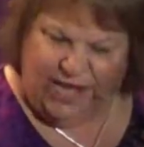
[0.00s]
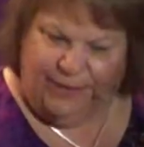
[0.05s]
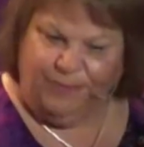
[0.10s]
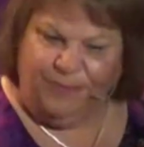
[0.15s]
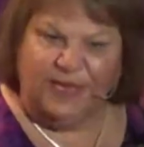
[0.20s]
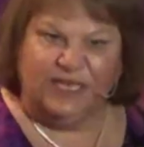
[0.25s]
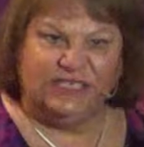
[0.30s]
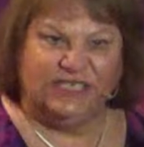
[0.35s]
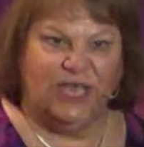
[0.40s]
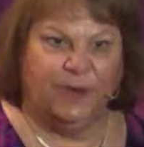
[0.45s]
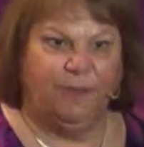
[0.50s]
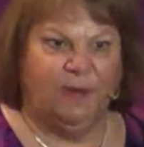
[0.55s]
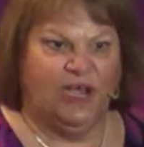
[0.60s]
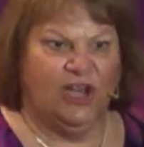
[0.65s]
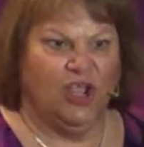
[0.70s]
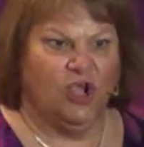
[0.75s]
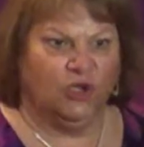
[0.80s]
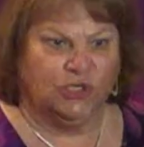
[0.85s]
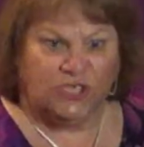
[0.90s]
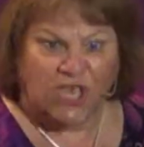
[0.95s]
And he picks up and
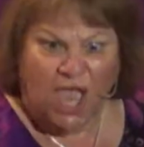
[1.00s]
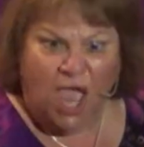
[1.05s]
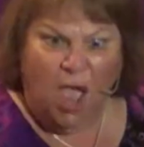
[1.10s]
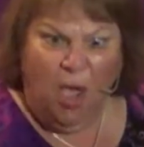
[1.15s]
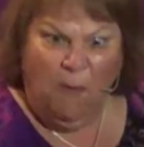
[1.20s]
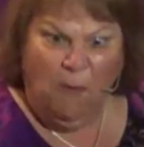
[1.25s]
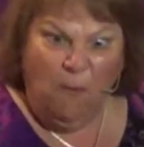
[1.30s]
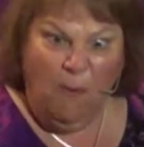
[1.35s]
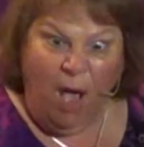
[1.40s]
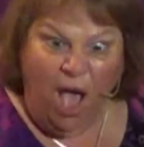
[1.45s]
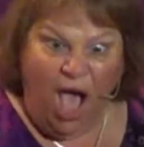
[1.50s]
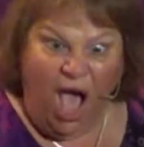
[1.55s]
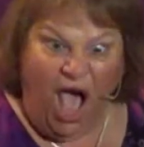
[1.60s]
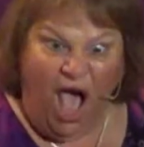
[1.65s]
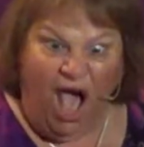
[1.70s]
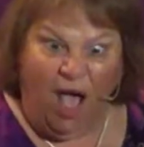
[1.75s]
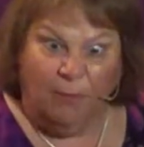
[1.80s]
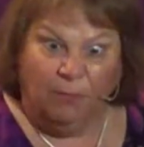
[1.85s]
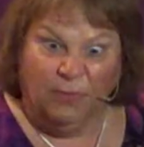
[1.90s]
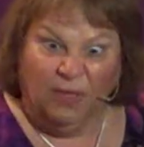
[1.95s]
he goes,
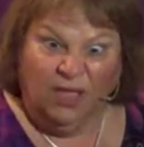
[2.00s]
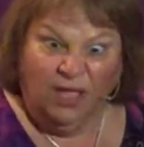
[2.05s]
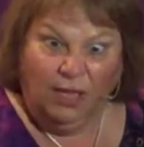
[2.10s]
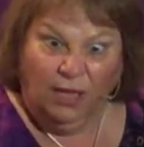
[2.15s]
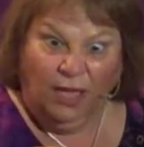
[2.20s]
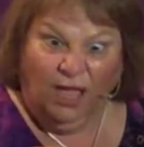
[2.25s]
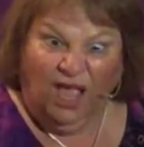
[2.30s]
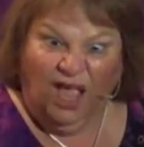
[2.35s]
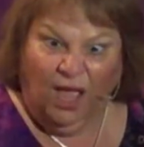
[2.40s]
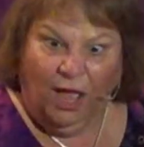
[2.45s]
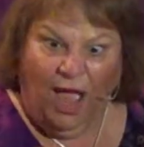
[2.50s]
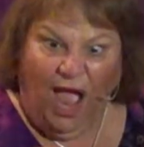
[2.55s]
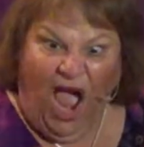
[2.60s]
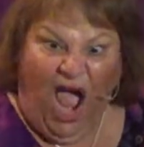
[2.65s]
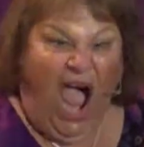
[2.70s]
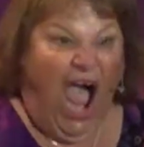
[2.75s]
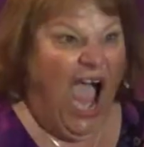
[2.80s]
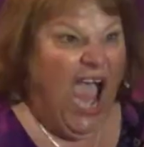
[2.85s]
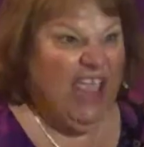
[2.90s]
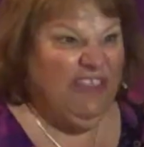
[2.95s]
Mom,
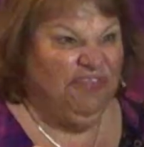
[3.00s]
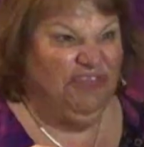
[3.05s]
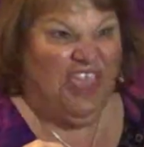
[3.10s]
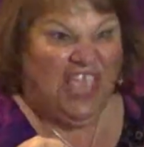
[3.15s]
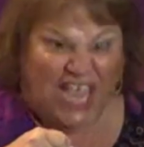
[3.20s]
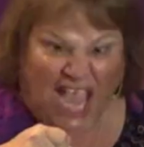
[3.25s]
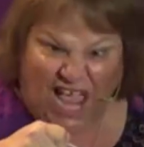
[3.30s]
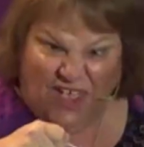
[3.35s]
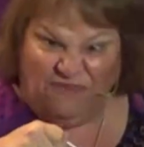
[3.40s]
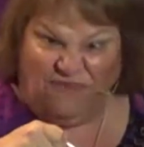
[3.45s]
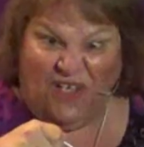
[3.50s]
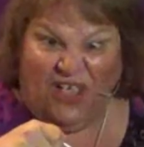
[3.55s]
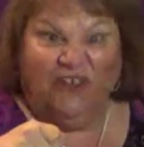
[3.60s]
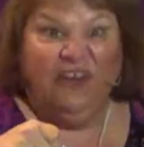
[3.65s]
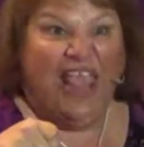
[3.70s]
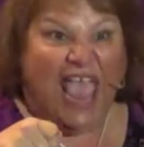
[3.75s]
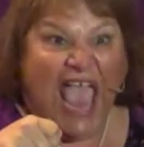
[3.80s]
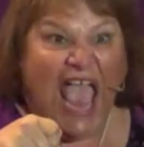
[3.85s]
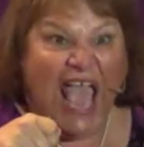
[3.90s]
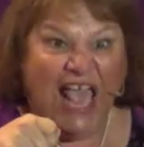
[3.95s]
I think I
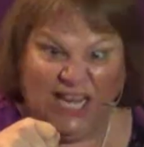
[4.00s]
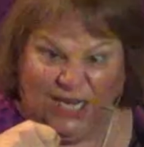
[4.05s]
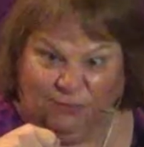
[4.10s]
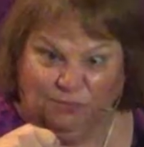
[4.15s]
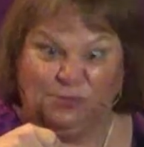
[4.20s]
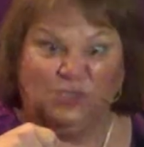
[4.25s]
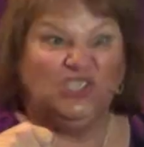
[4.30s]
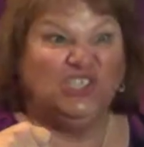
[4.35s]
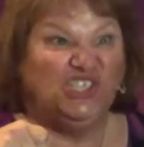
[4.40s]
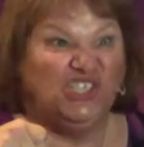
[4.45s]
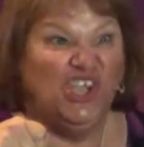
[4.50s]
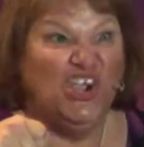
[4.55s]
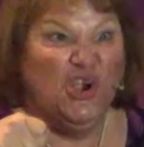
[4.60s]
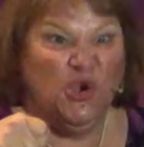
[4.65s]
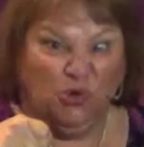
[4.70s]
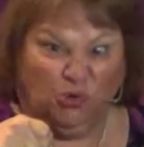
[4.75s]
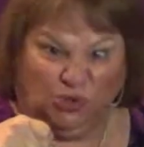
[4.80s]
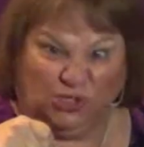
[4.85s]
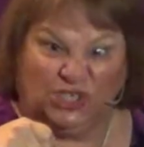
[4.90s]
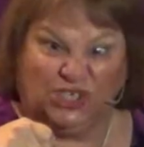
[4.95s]
found Adam's
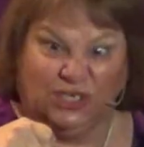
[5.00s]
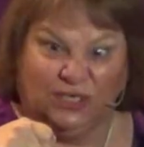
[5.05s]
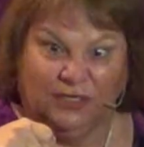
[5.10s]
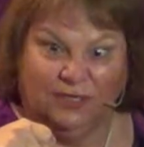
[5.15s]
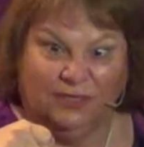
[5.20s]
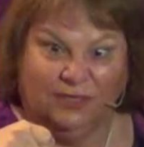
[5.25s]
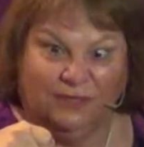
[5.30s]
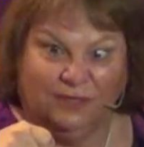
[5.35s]
suit.